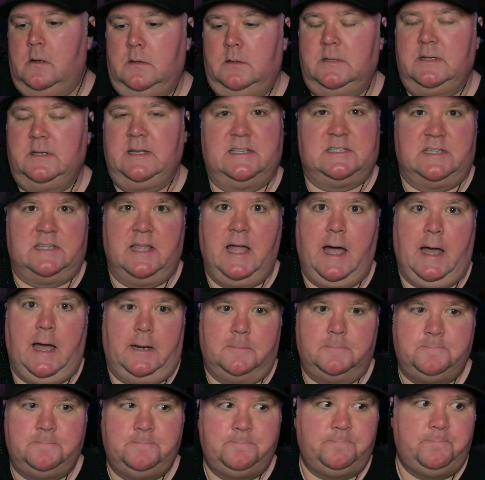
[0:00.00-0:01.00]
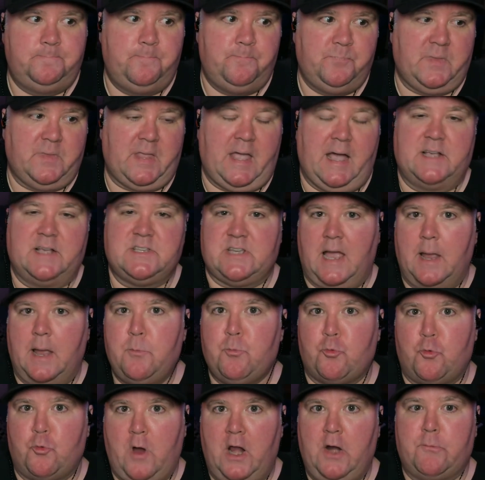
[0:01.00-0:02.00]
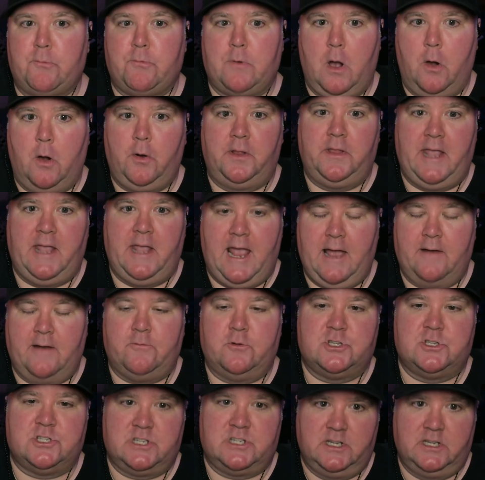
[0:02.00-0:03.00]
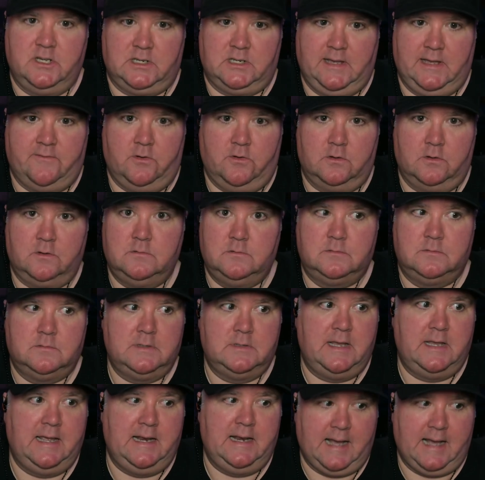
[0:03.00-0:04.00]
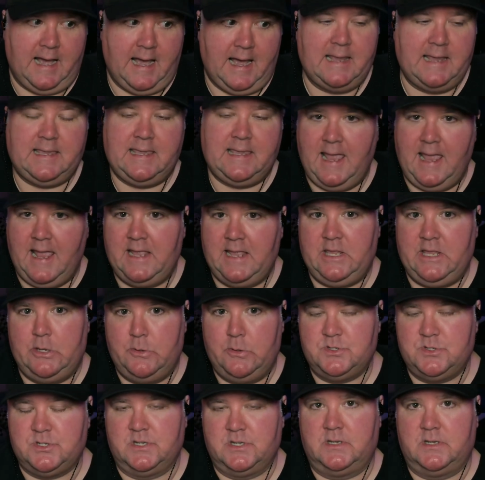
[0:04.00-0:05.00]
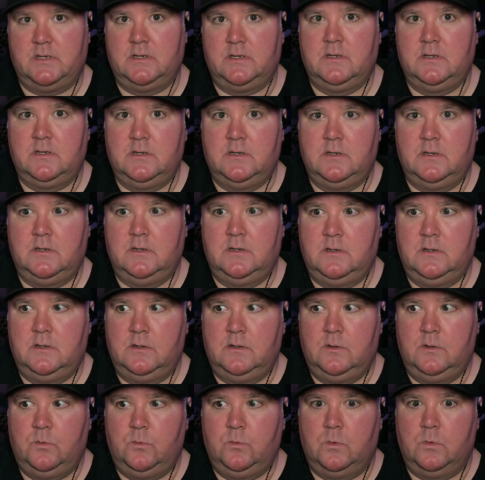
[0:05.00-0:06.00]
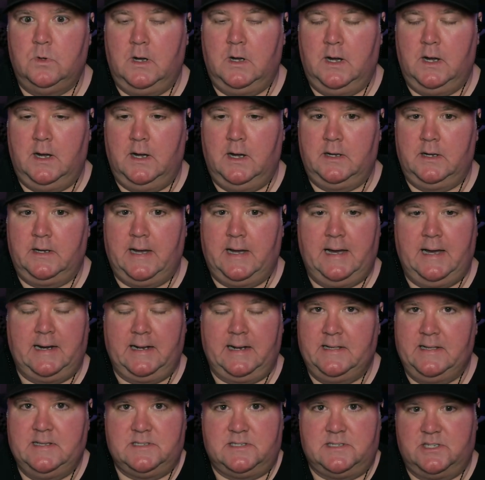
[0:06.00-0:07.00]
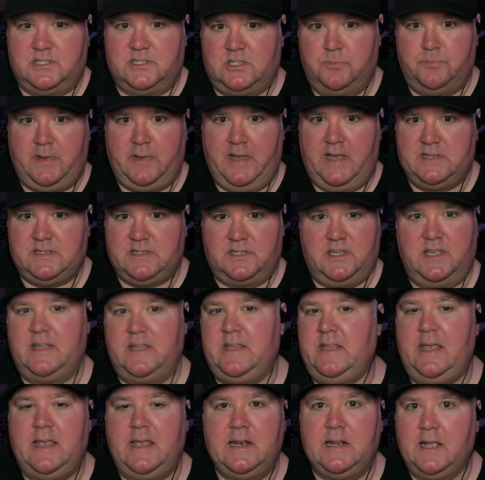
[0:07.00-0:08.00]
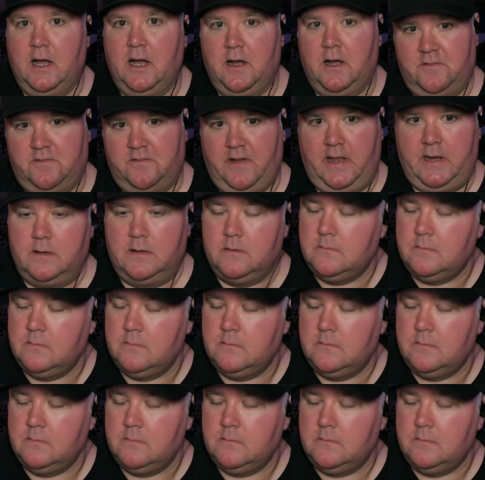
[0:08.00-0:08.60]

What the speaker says: It's not. Because I'm right around an average skill level, and I can't use it on a consistent basis in a gunfight.